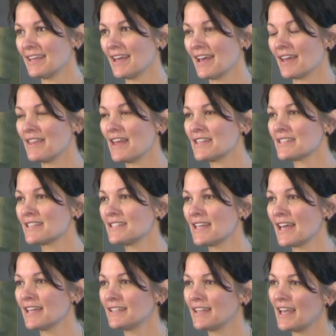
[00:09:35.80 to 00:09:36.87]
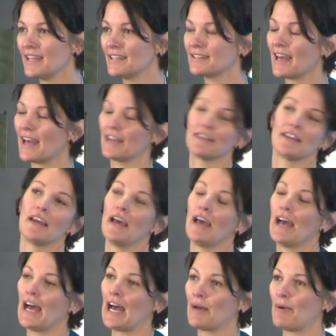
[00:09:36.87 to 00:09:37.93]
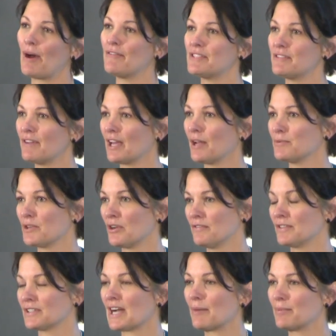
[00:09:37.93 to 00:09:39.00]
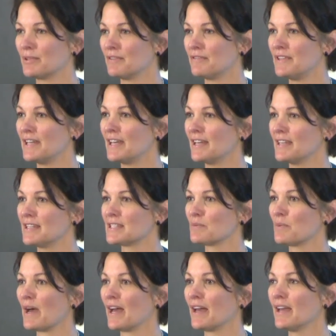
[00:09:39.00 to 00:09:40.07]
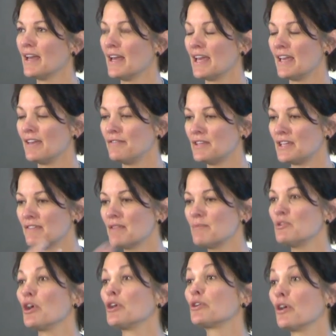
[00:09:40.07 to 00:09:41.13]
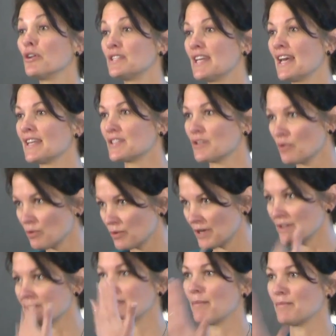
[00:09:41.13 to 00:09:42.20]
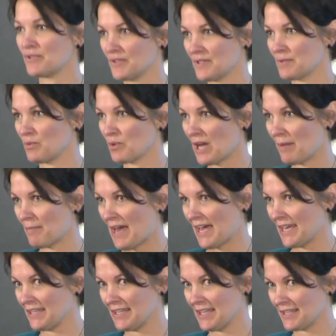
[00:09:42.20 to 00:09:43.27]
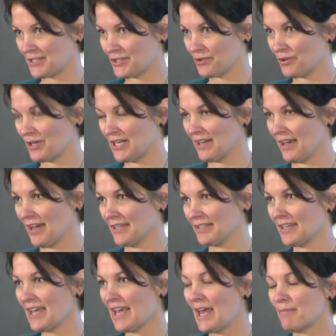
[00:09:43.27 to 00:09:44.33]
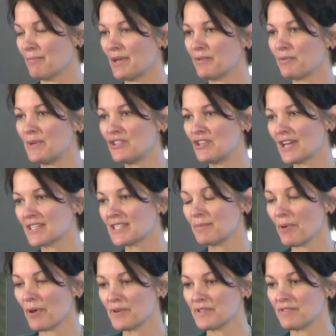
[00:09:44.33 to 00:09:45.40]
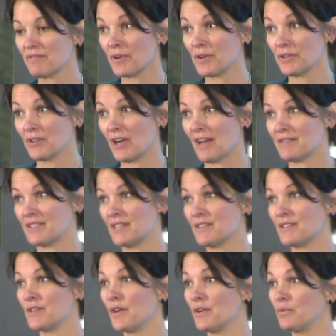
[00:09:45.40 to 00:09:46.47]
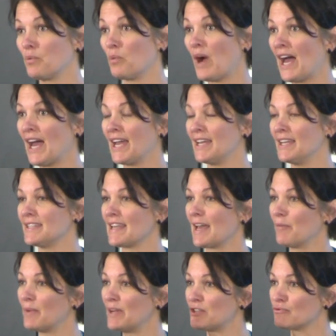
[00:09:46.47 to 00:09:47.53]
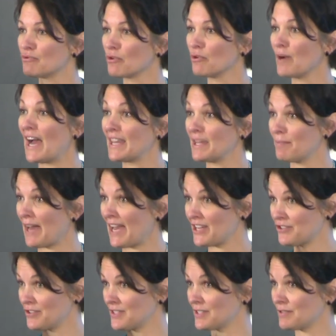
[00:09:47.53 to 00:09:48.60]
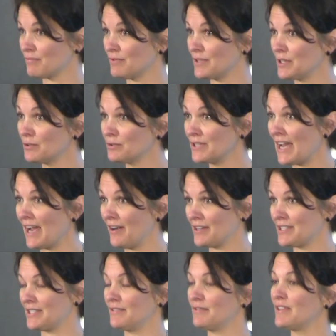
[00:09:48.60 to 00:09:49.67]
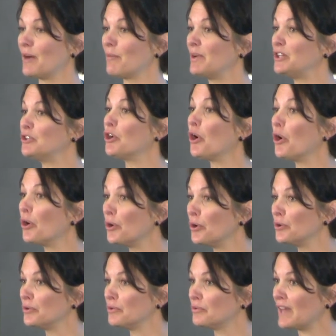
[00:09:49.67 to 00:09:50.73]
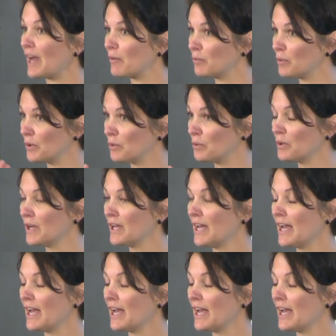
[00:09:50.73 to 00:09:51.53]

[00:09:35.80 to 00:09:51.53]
Yeah, that's a technique that I've developed over a couple of years, where if you give them no context, all their assumptions will come out in their storyline. But if we juxtapose the photographs in certain ways and we draw out the patient's real narrative that we know that will